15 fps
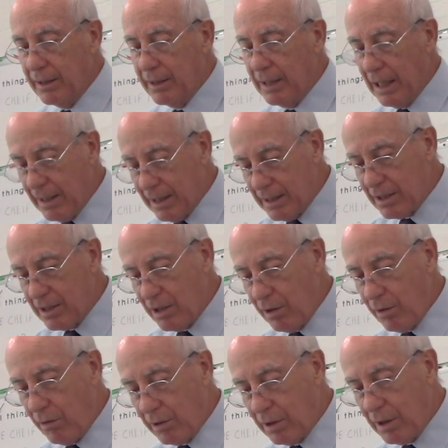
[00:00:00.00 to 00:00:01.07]
That this is the
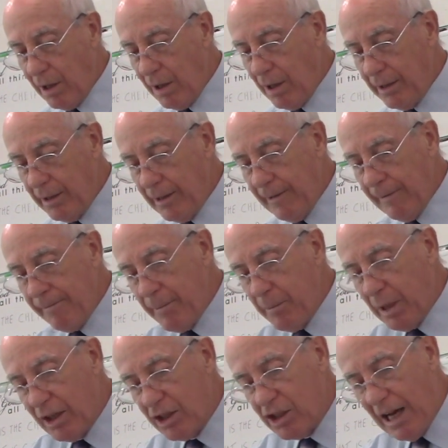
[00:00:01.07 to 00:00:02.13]
Lord God.
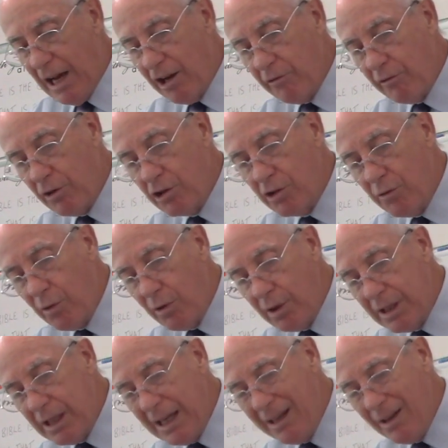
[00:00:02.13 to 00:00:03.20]
Because down in verse
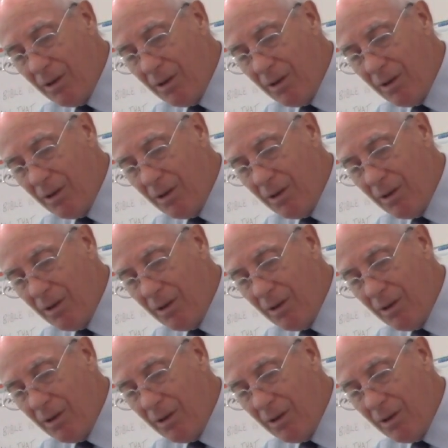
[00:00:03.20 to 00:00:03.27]
14,